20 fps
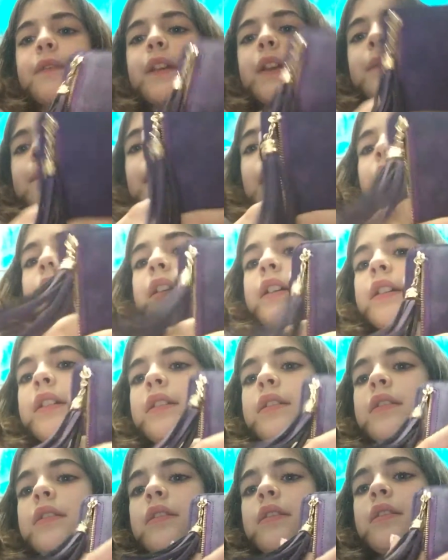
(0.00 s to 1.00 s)
a fake
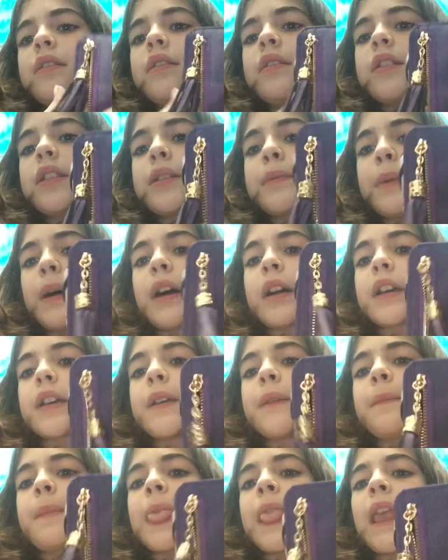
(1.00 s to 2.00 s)
pocket.
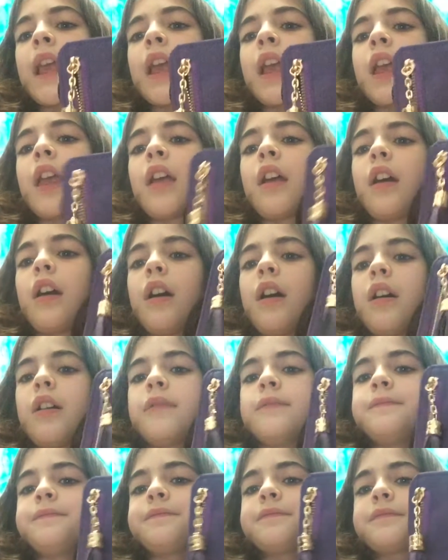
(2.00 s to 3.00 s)
Pocket.
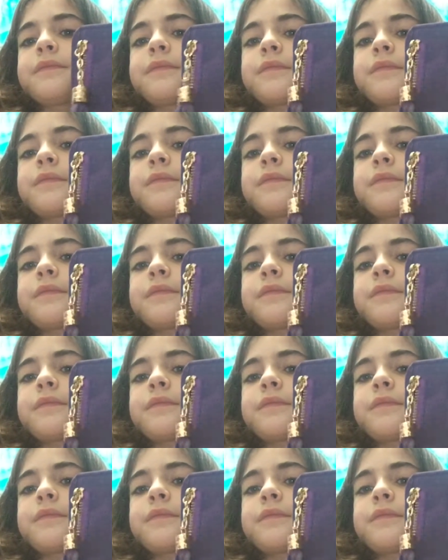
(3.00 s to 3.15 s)
Um,